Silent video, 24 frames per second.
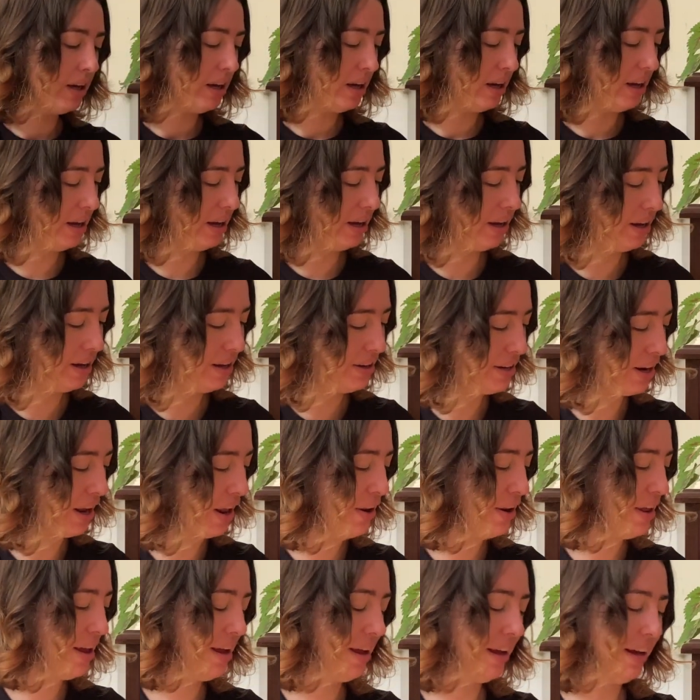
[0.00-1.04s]
And
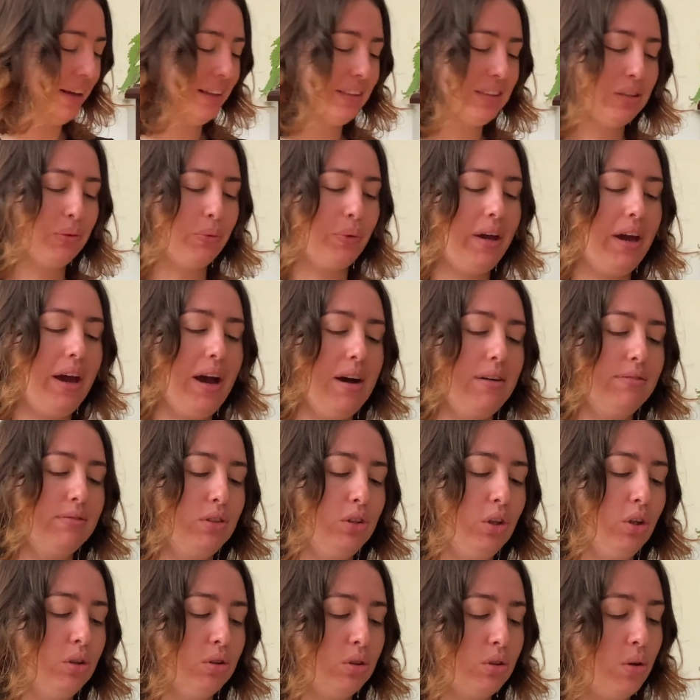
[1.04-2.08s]
next we have
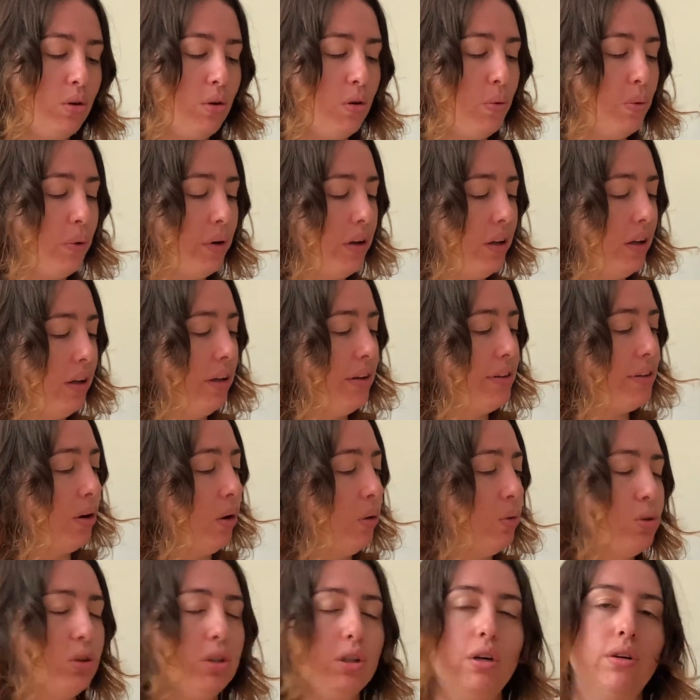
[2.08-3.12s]
George Orwell,
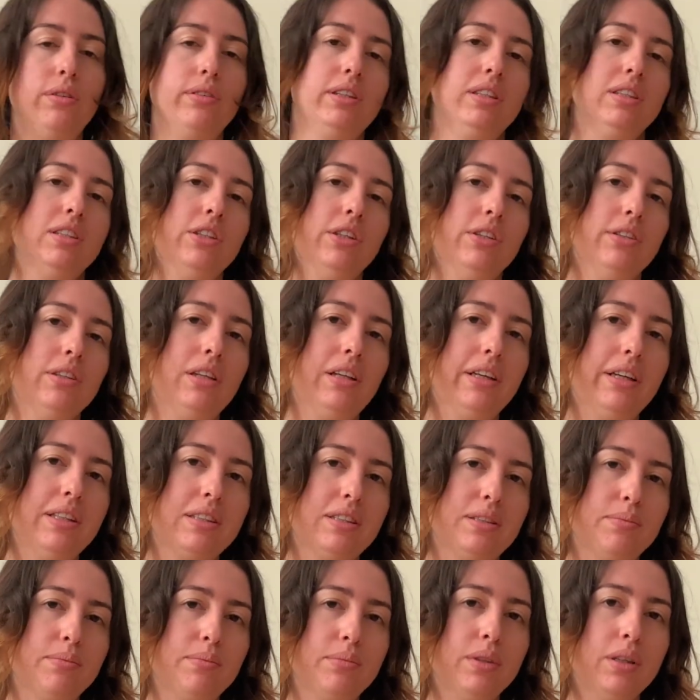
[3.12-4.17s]
Notes on
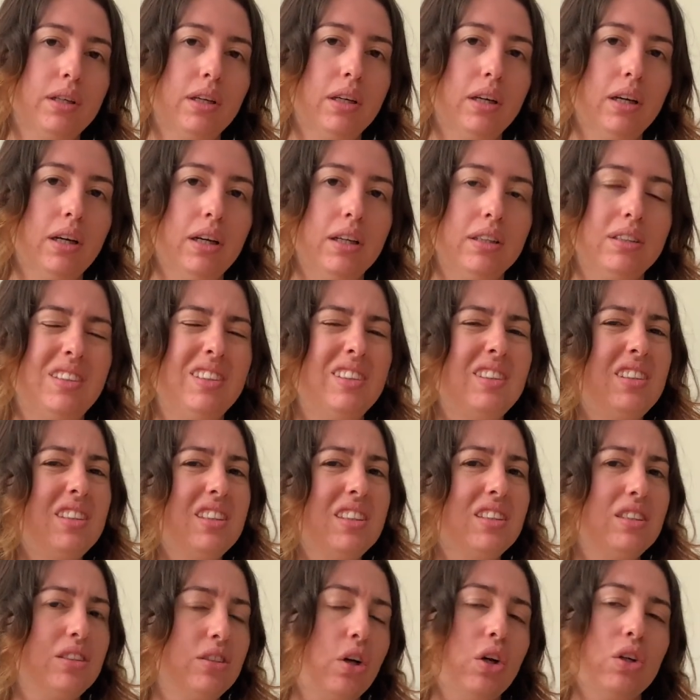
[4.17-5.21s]
Nationalism. This
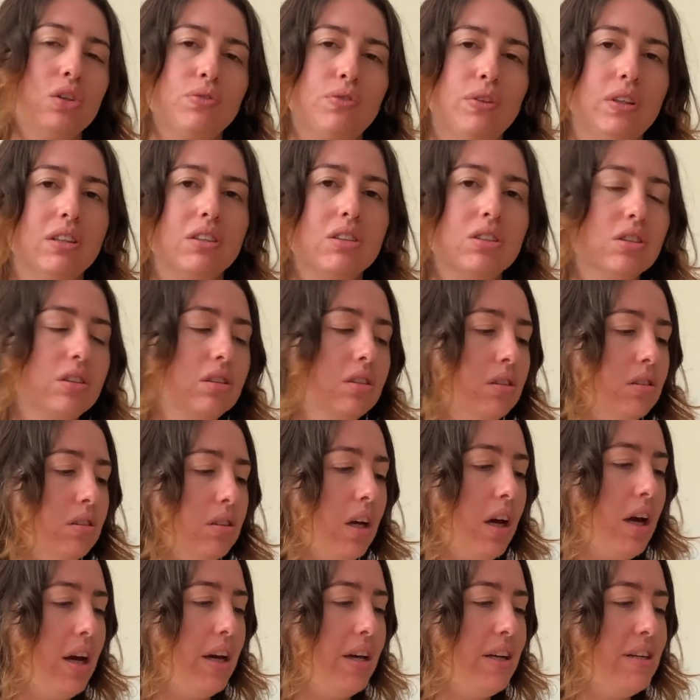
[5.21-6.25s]
is non-fiction,
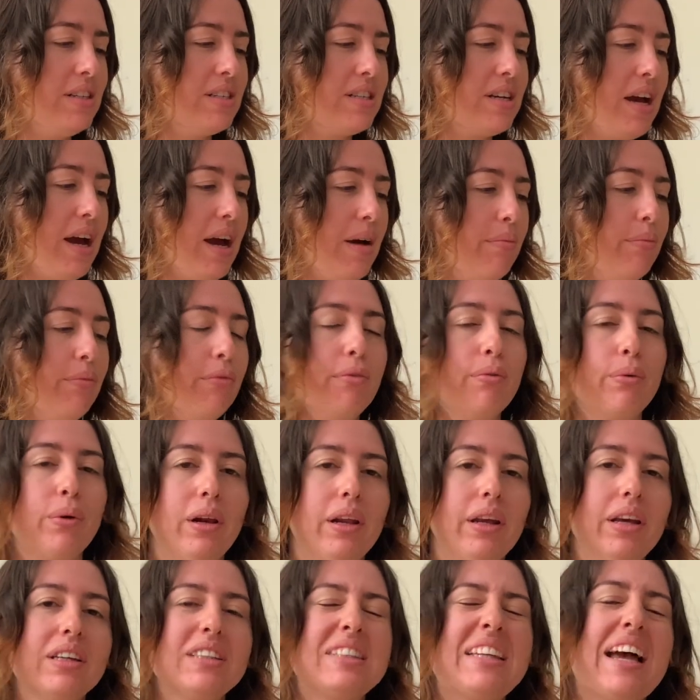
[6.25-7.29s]
and I'm really
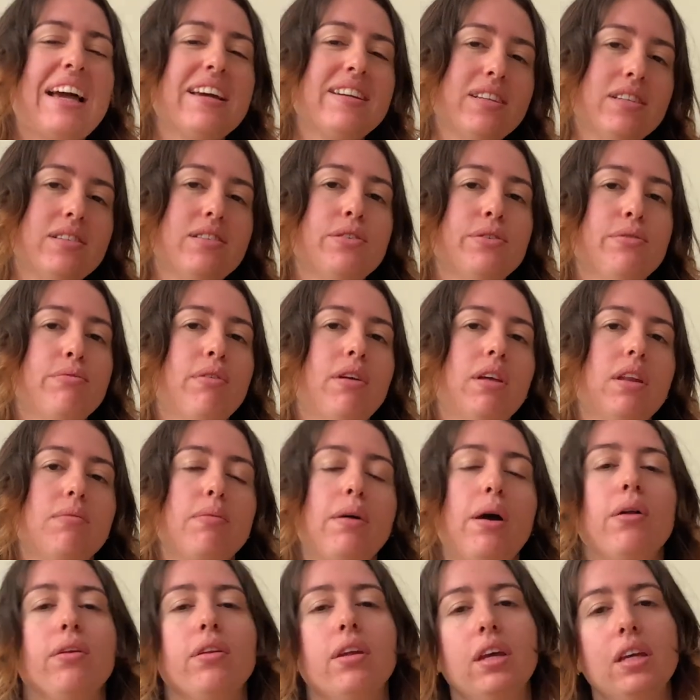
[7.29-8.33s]
excited to read
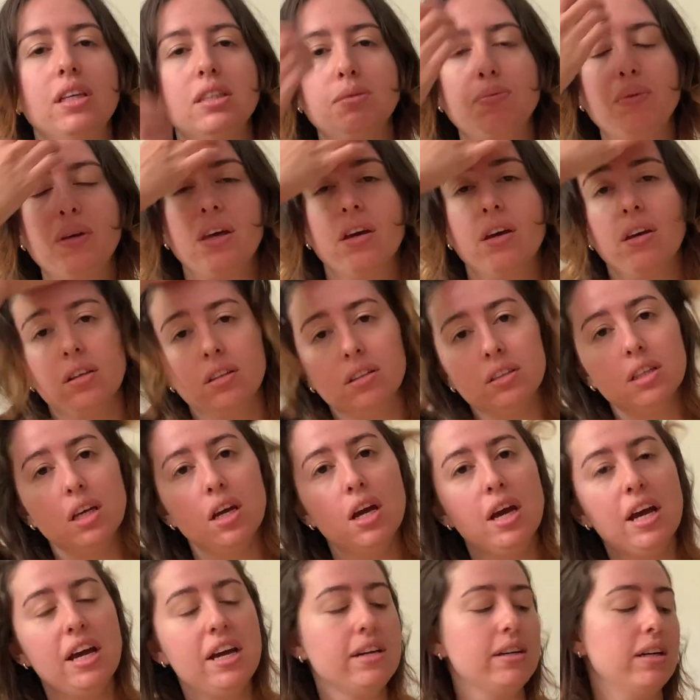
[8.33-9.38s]
about this because
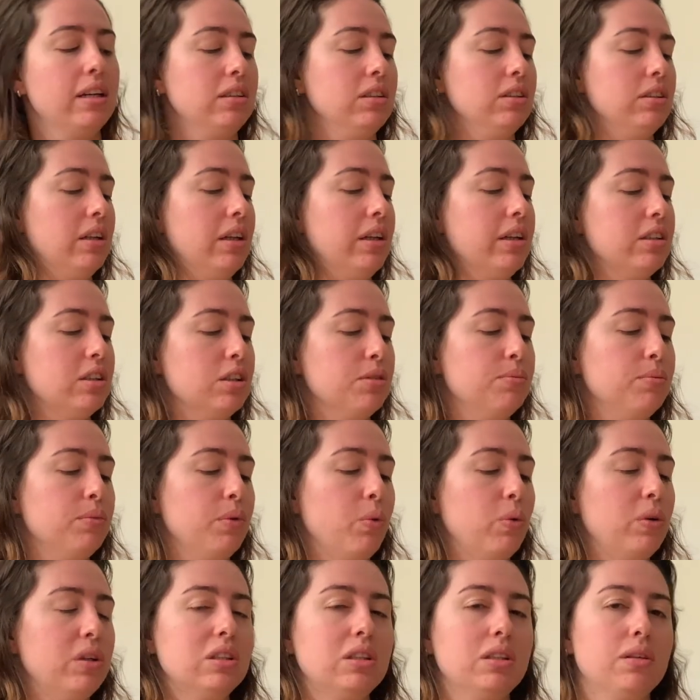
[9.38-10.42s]
nationalism
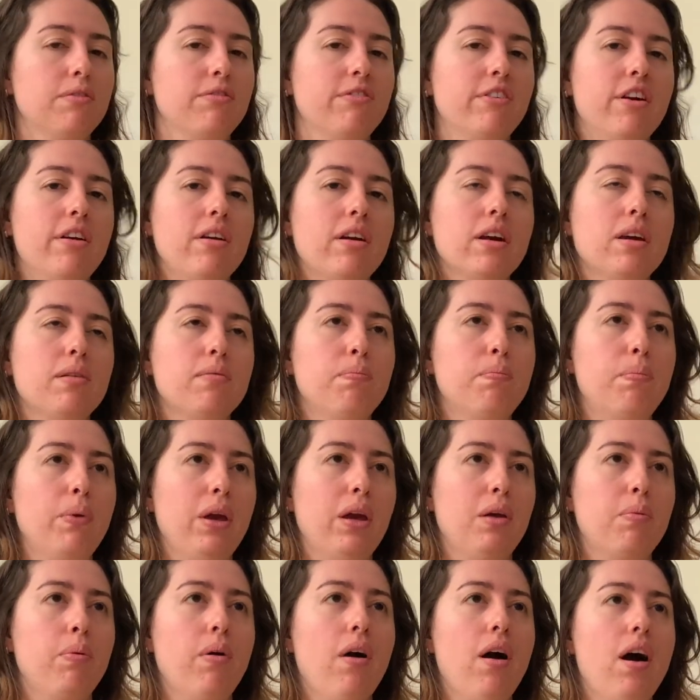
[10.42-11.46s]
was a very
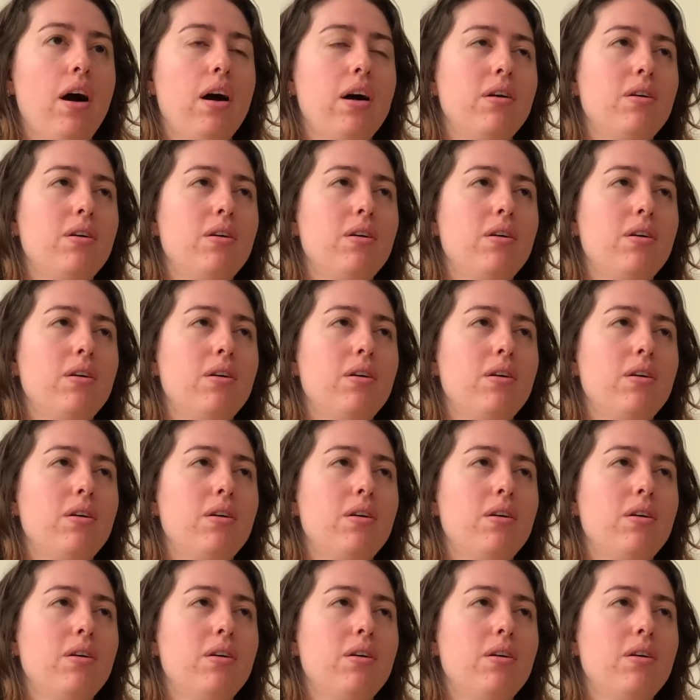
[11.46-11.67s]
big part